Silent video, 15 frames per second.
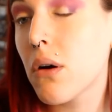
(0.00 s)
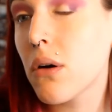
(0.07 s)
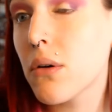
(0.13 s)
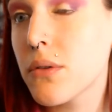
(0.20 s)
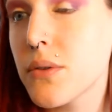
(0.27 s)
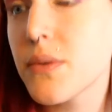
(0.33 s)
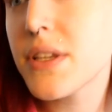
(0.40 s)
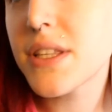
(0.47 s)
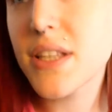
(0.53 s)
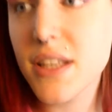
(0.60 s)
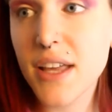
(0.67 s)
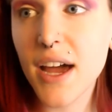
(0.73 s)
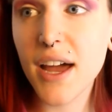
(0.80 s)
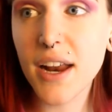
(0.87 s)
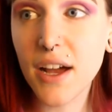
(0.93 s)
Oh, do we see
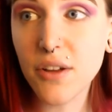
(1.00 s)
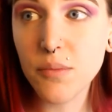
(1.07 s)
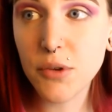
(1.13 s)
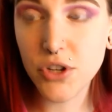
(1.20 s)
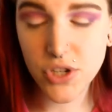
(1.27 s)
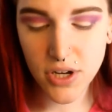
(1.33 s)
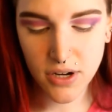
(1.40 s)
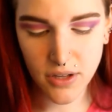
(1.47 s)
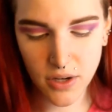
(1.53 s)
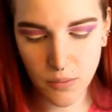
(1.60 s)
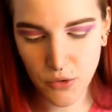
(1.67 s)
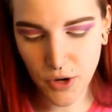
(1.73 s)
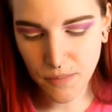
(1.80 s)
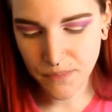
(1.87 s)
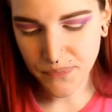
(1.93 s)
that? I'll push in a little
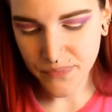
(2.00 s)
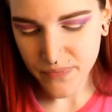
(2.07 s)
more.